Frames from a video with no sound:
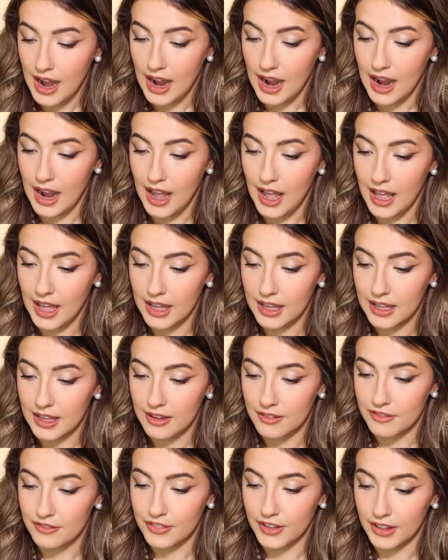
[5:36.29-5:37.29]
I
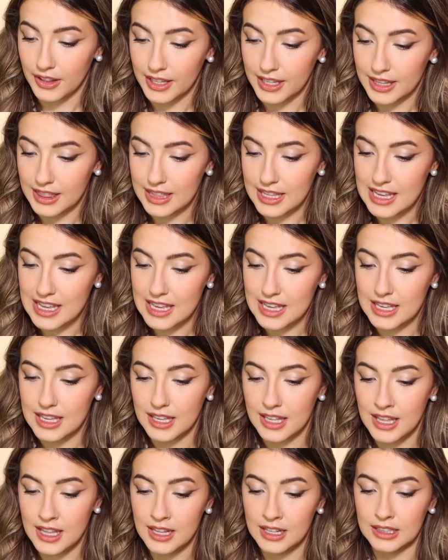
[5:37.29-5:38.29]
feel like
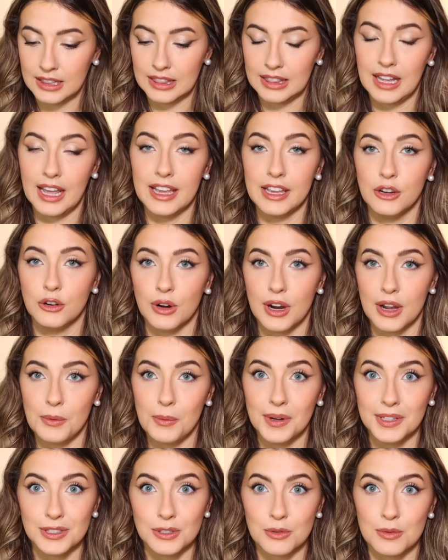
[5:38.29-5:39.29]
the light gray
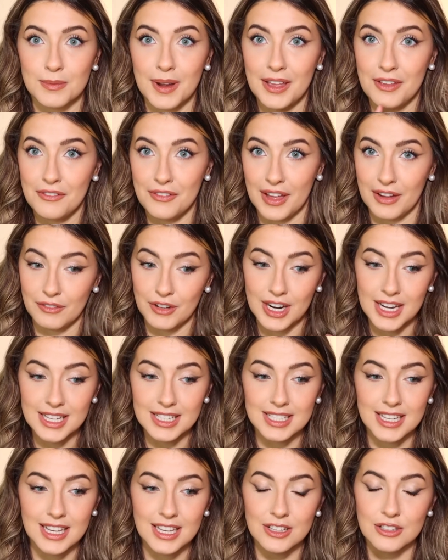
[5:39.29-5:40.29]
ones were my
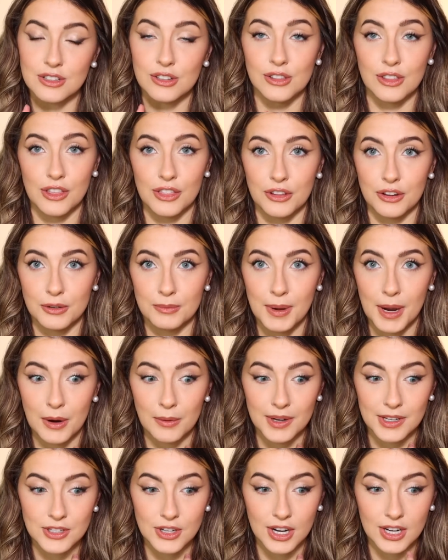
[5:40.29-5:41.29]
favorite, so the third pair
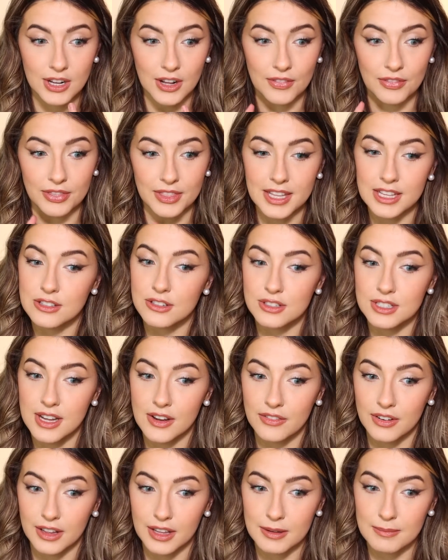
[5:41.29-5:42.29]
we tried on, these are
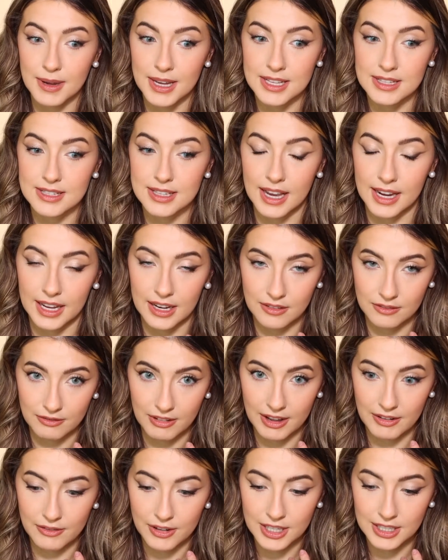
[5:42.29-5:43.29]
definitely my second
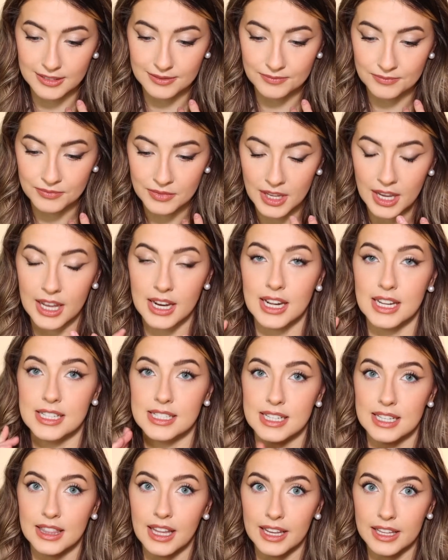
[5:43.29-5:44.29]
favorite, and I
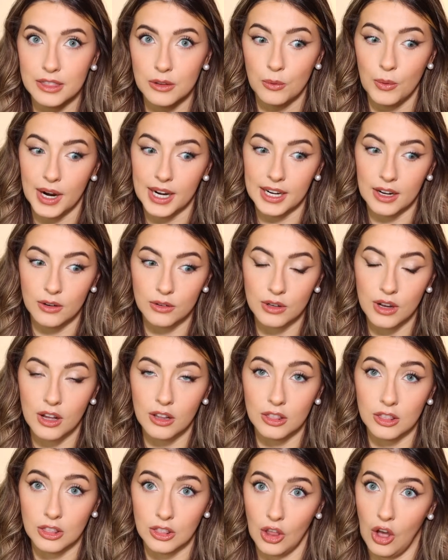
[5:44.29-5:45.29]
did like the whiteout a
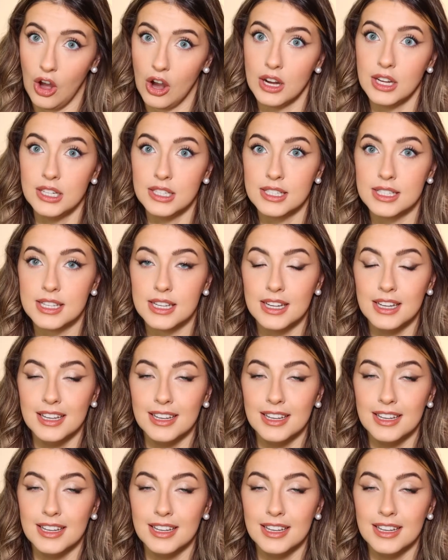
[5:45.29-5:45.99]
lot